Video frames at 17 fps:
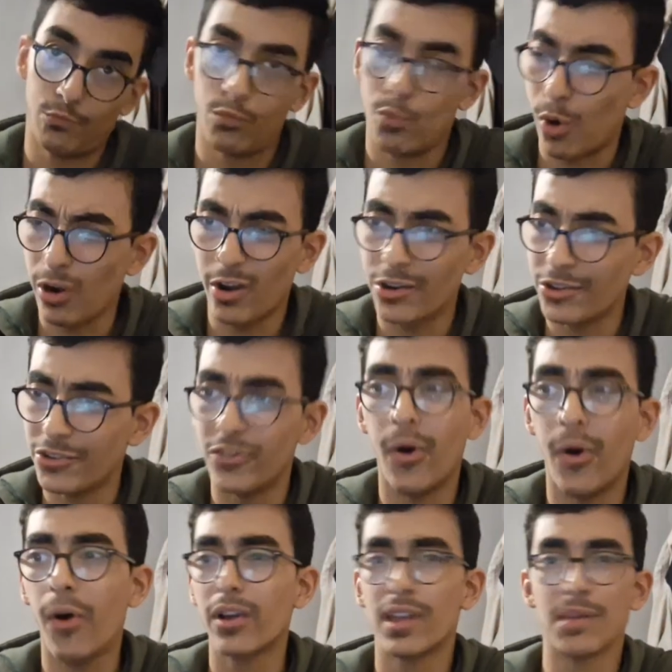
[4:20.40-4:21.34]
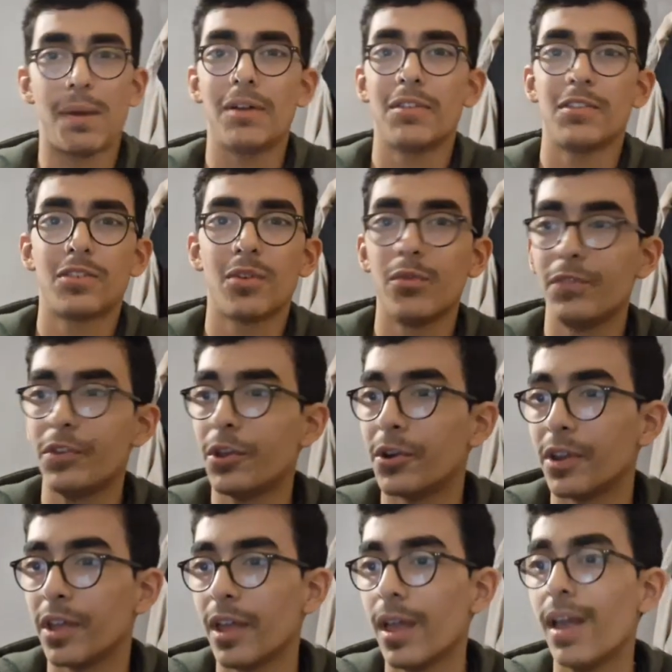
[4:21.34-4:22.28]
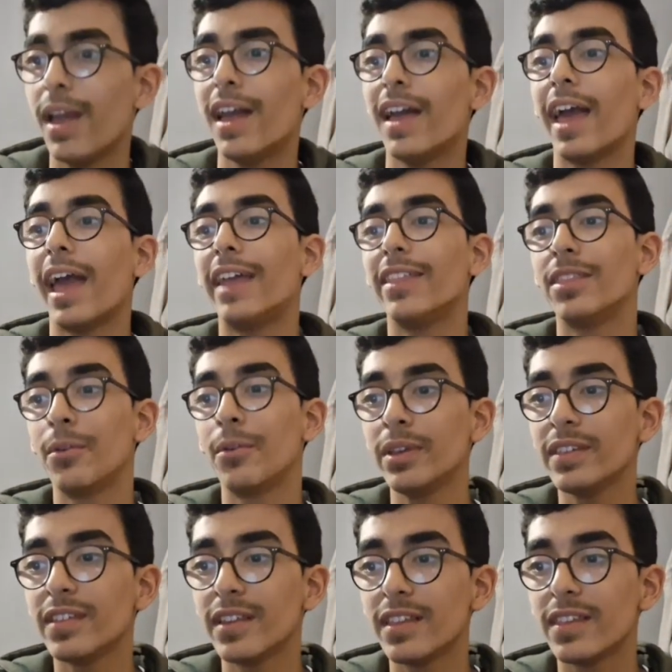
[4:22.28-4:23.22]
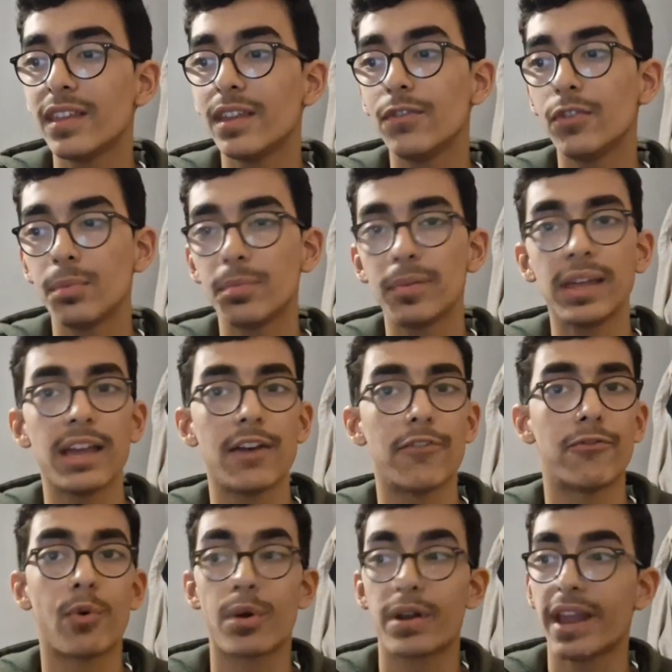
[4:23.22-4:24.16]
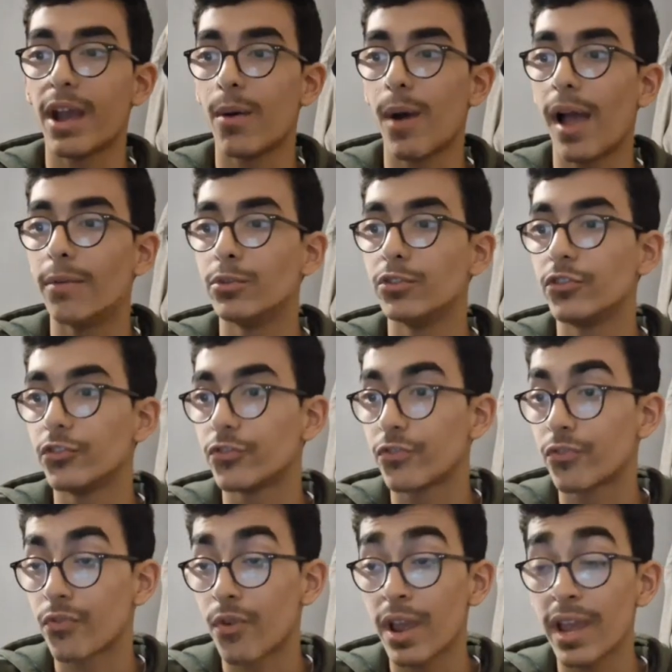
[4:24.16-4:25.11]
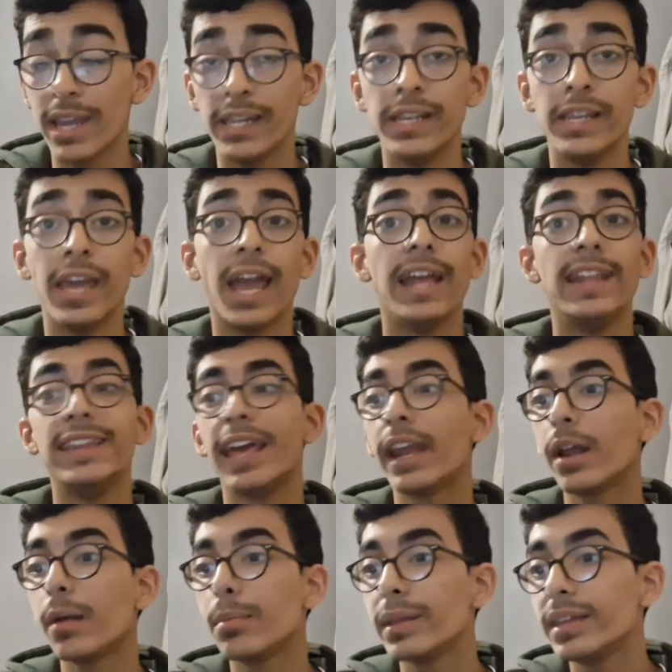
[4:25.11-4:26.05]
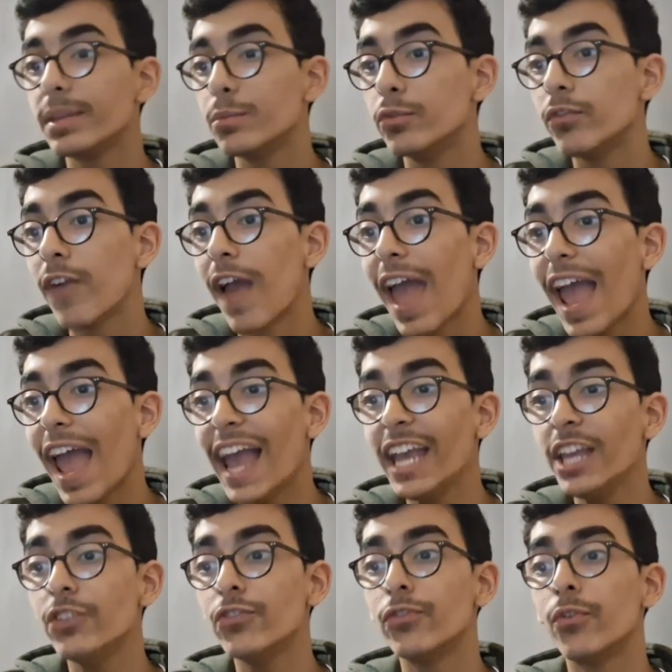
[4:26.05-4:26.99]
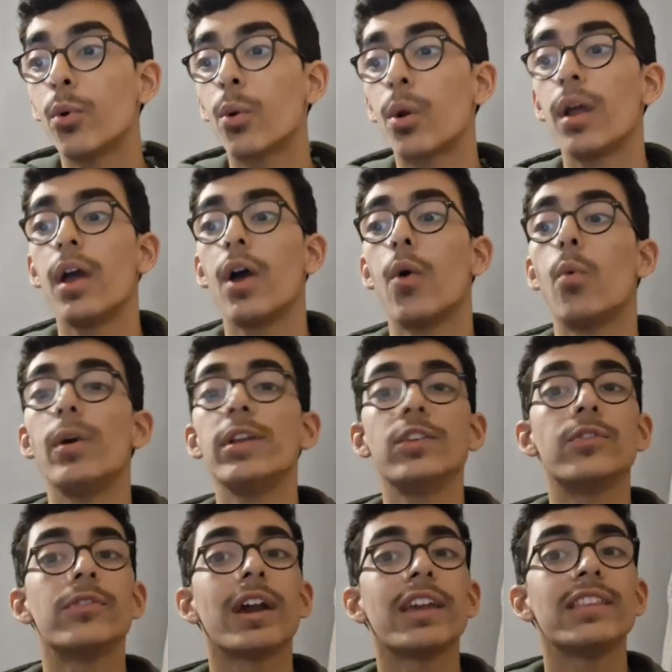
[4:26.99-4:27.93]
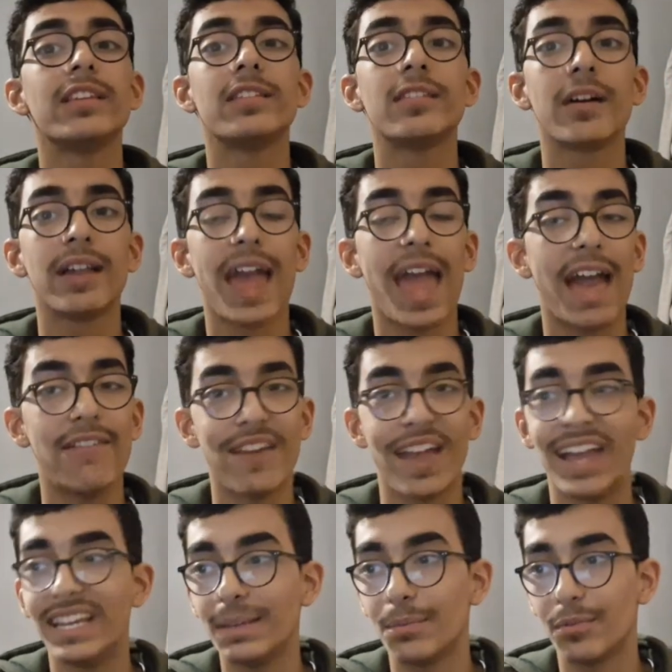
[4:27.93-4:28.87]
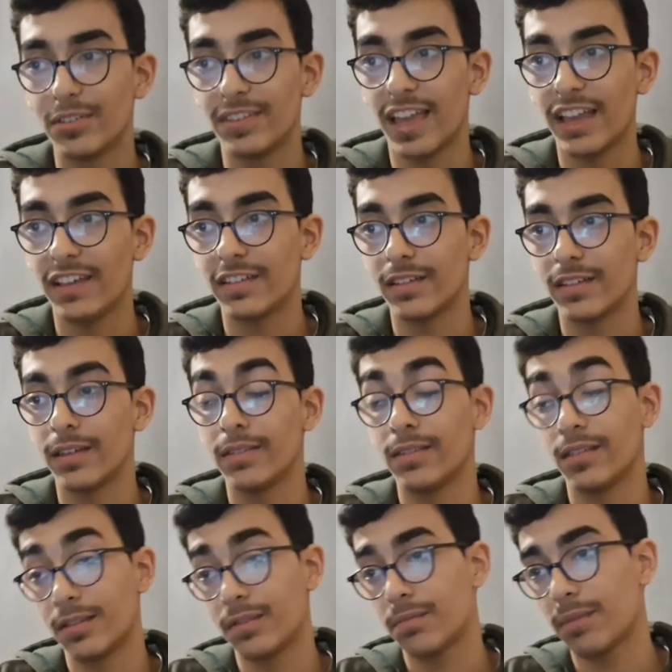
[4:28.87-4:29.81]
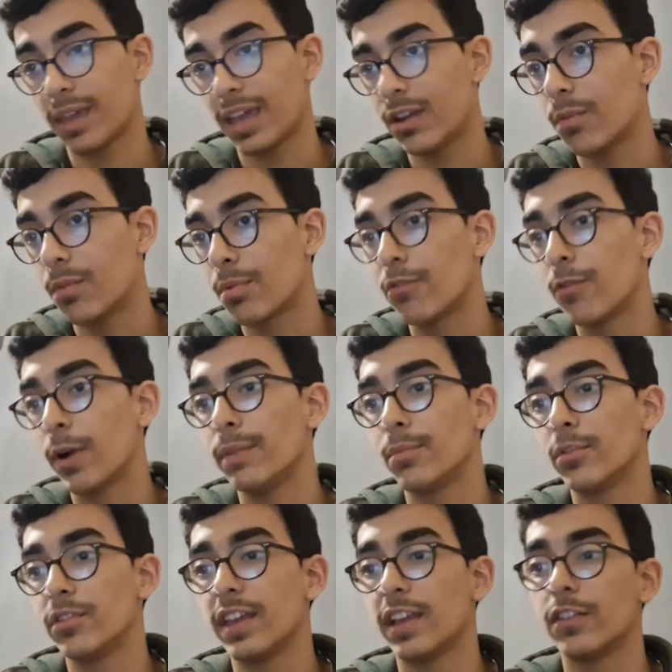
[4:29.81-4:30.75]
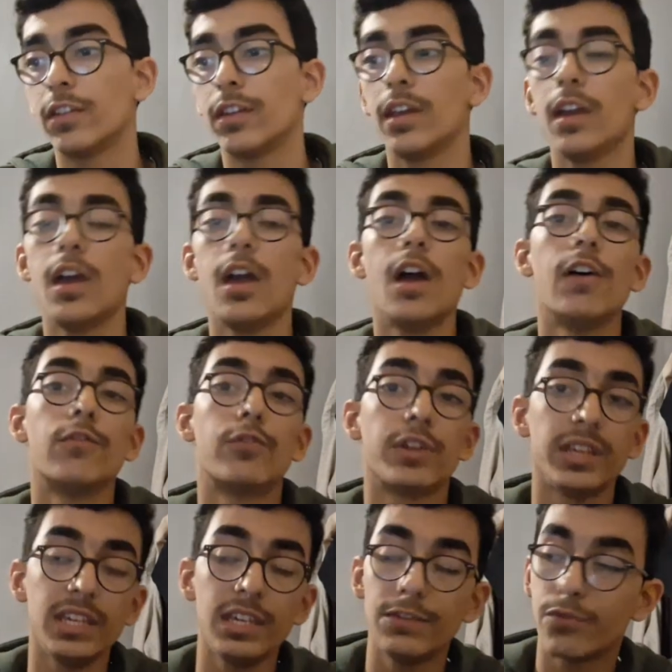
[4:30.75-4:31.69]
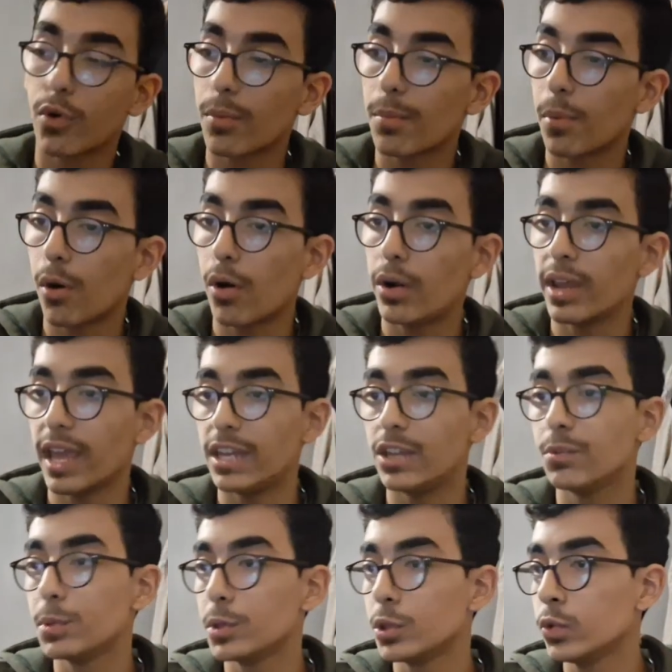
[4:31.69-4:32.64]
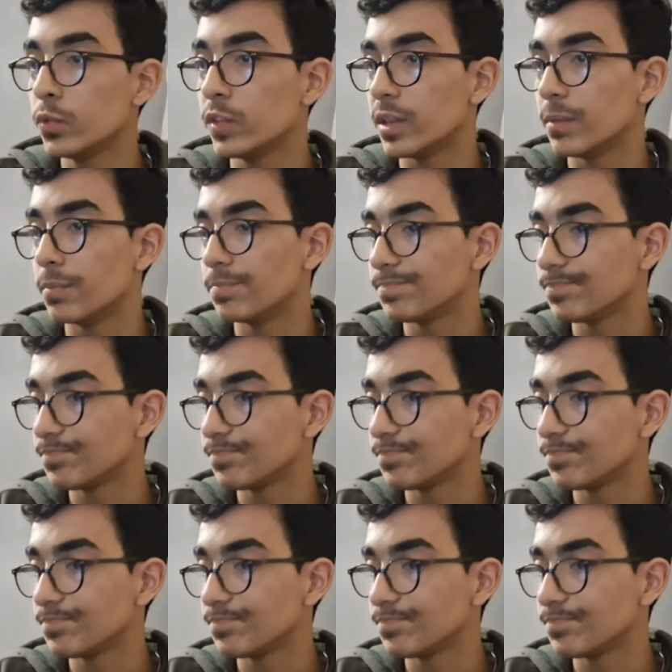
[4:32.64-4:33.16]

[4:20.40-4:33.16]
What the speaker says: What are you talking about? It's so weird. And the reason is that if you play f4 now, I will just trade, and then I'll play the move h4 when your knight does not have any protection and cannot provide protection for the e4 pawn, and you will lose it.